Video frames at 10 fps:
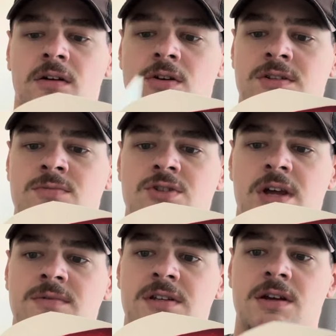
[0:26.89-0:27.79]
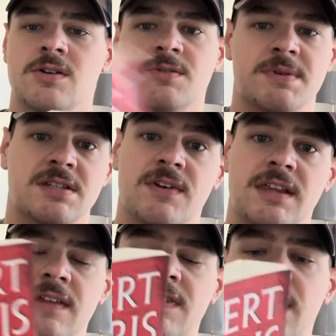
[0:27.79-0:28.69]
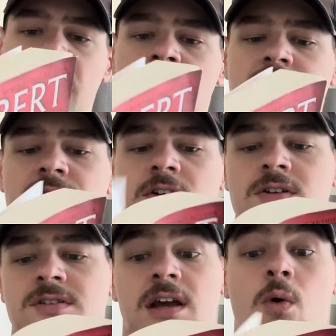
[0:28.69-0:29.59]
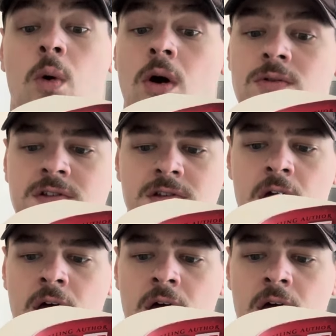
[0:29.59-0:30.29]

there are some gems in here, specifically at the end, as far as like quotes.